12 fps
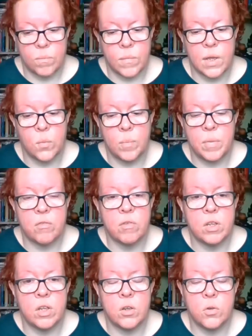May we be
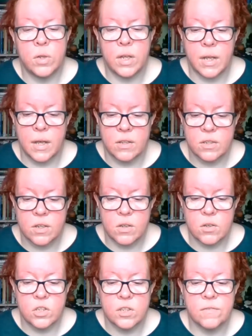renewed in our
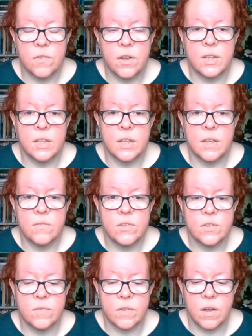search to find the
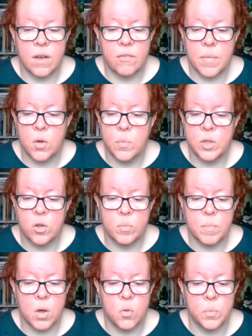gifts of life moment
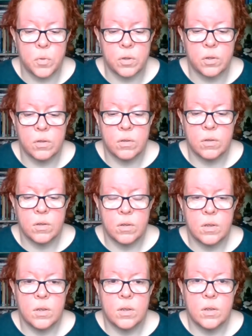on moment,
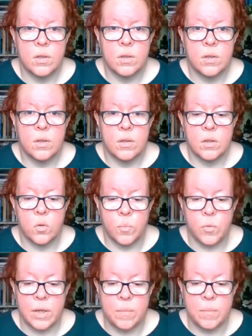that
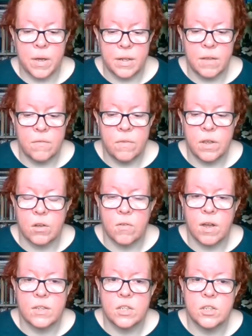we may live in
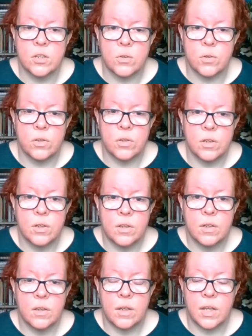gratitude,
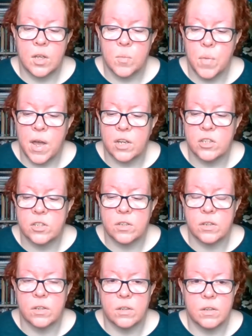in
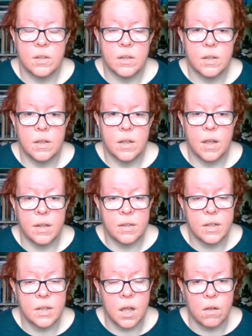compassion,
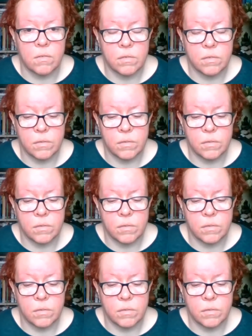and in love.